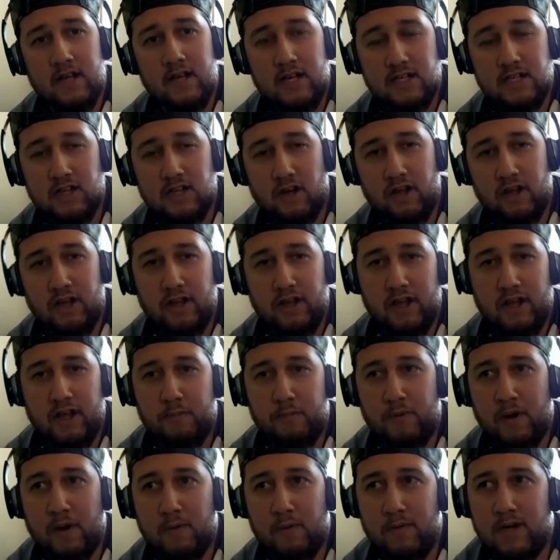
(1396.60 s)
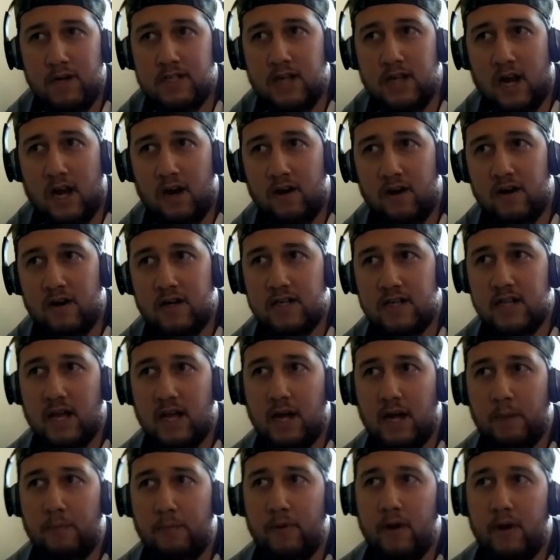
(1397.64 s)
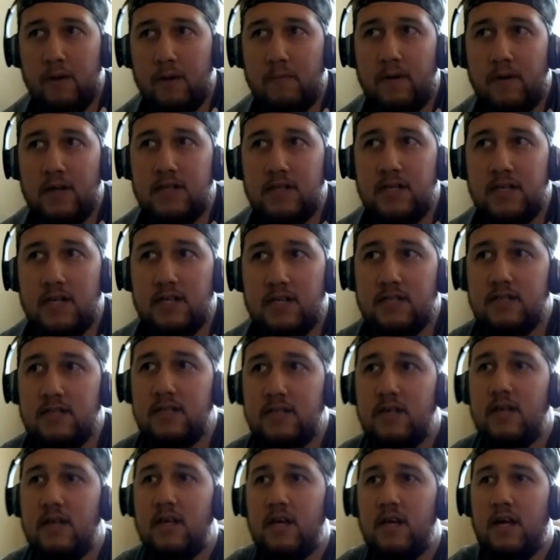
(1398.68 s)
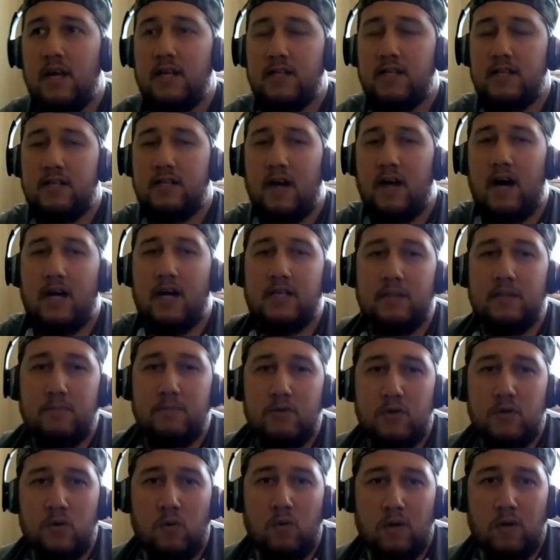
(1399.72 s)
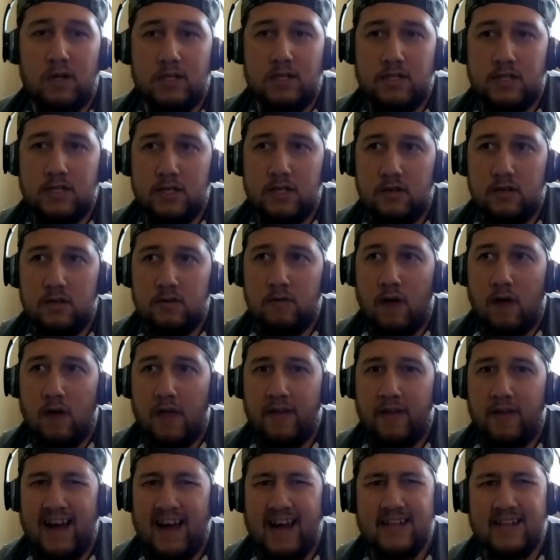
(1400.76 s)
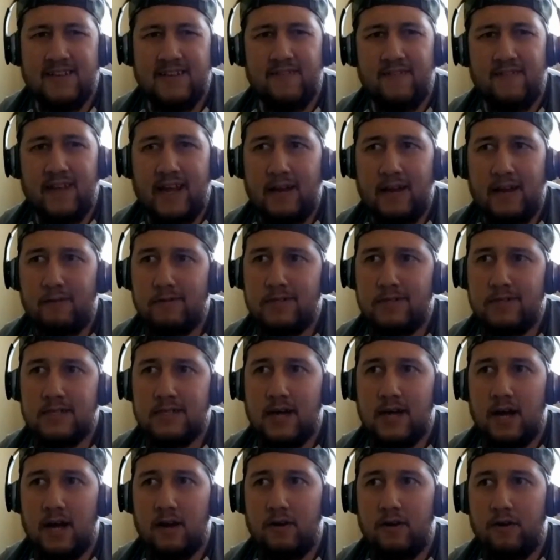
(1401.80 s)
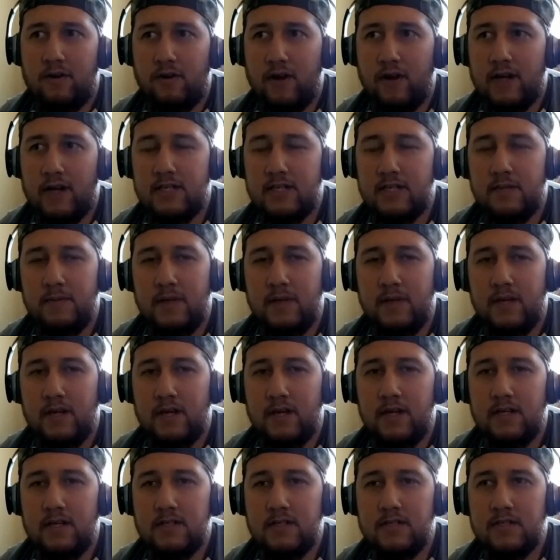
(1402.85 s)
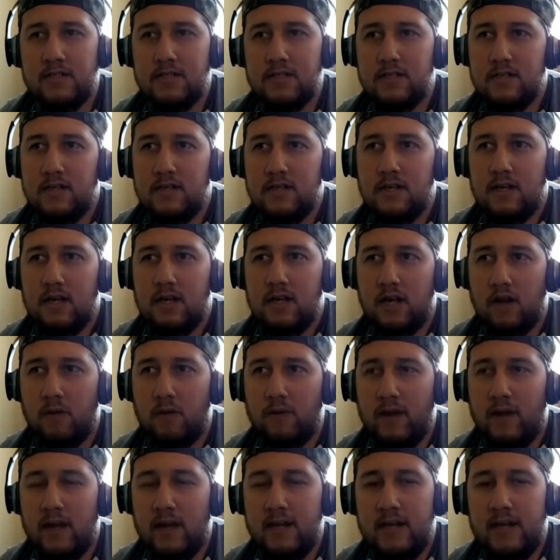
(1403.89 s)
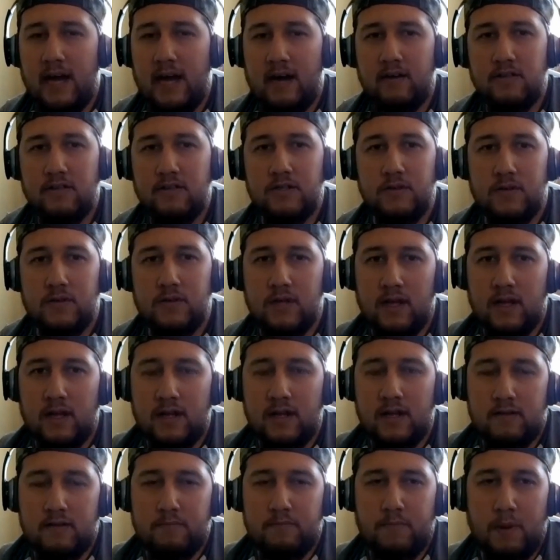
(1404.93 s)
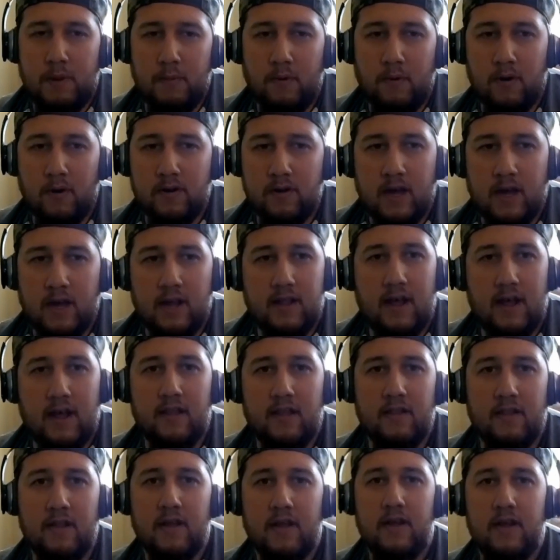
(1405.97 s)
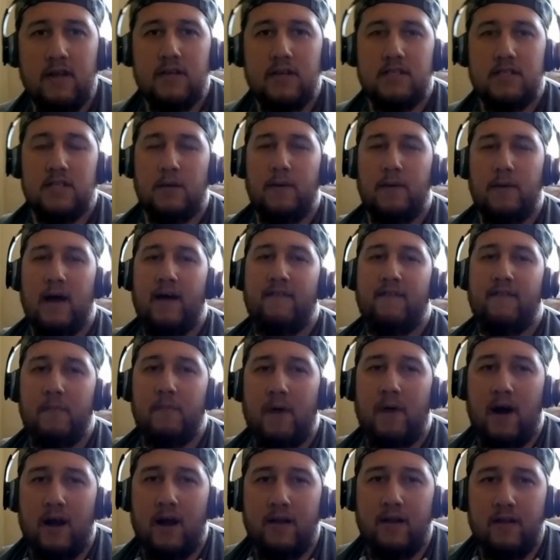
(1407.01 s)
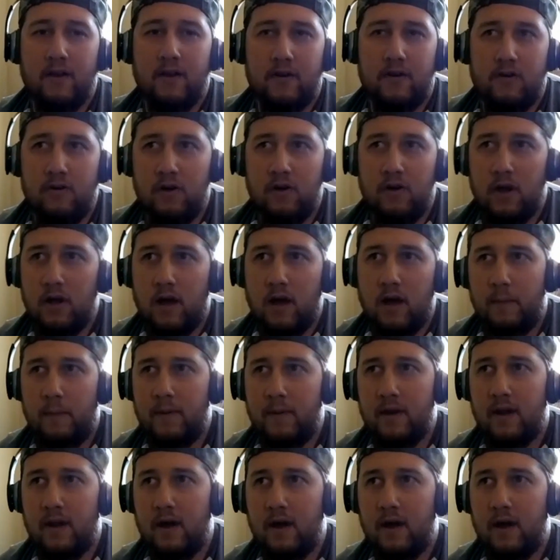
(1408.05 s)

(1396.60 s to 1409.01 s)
So it's pretty much. I heard it's like it's a toss up between 1 or 2. I think as of late, which is kind of crazy to me because we're getting down to it. It's people are saying that some have him higher than Okudah.